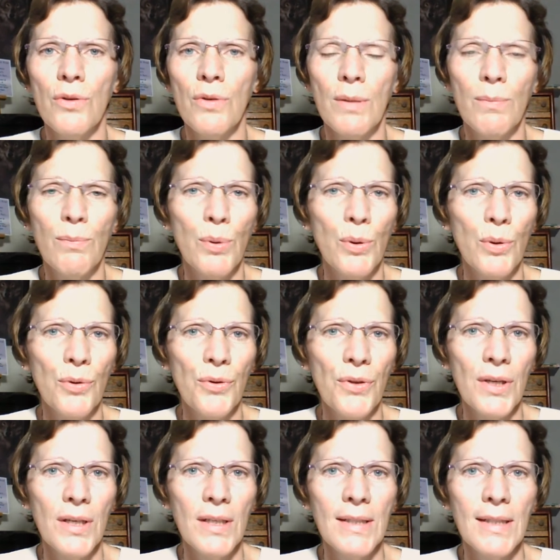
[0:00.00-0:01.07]
You can pull
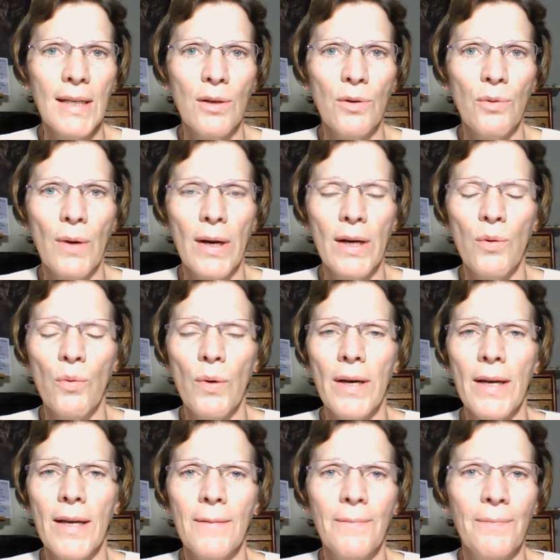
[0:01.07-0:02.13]
things out right
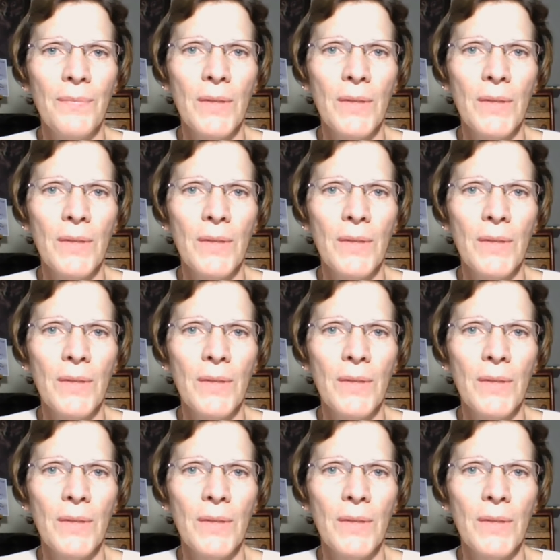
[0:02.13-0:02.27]
away.